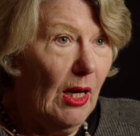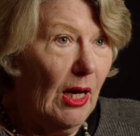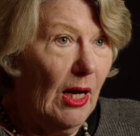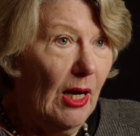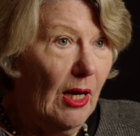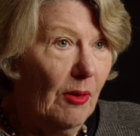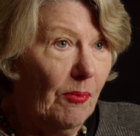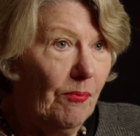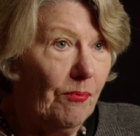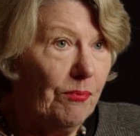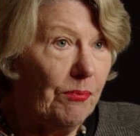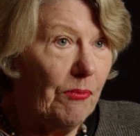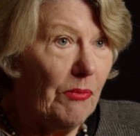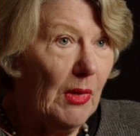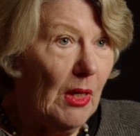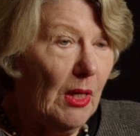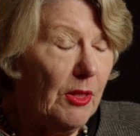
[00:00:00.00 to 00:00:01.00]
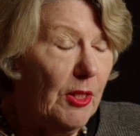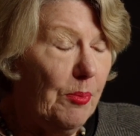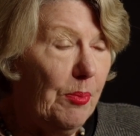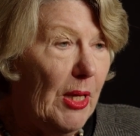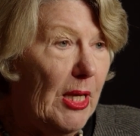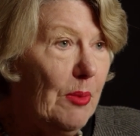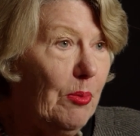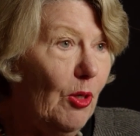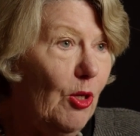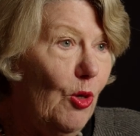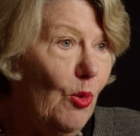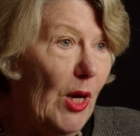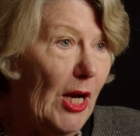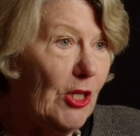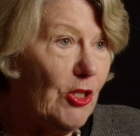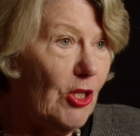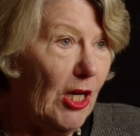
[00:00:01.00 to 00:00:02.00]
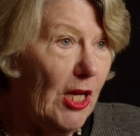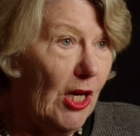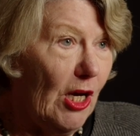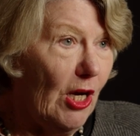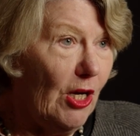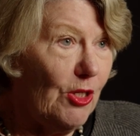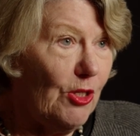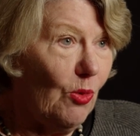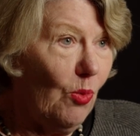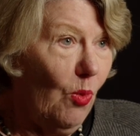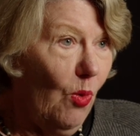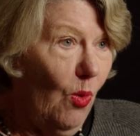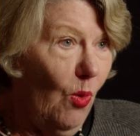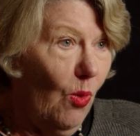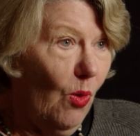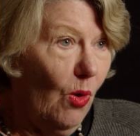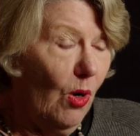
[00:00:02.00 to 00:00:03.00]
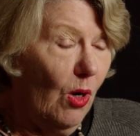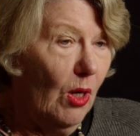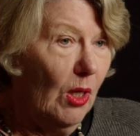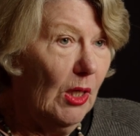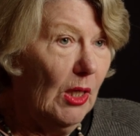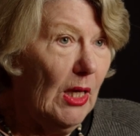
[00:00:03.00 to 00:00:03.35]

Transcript: um, the people who actually go to war.